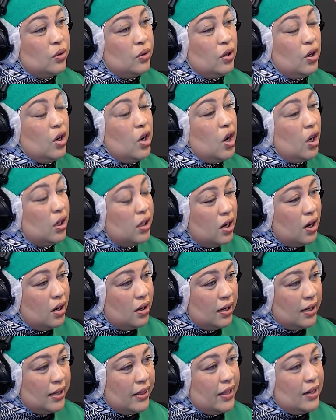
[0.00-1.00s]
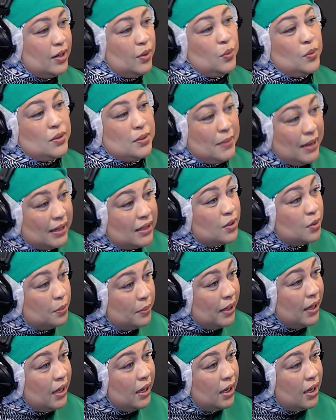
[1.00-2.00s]
took a lot longer than it was meant to
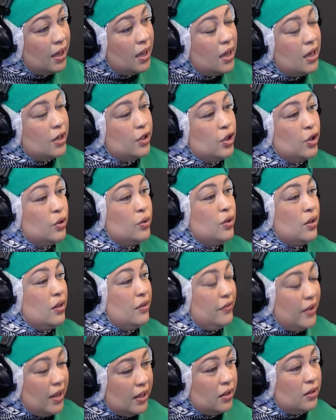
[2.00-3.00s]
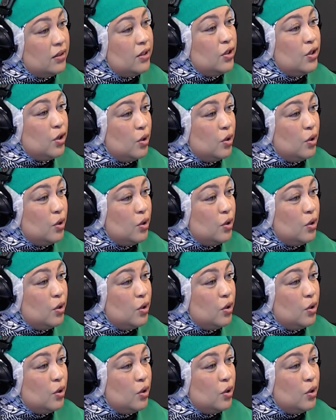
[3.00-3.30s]
be due to the fact that the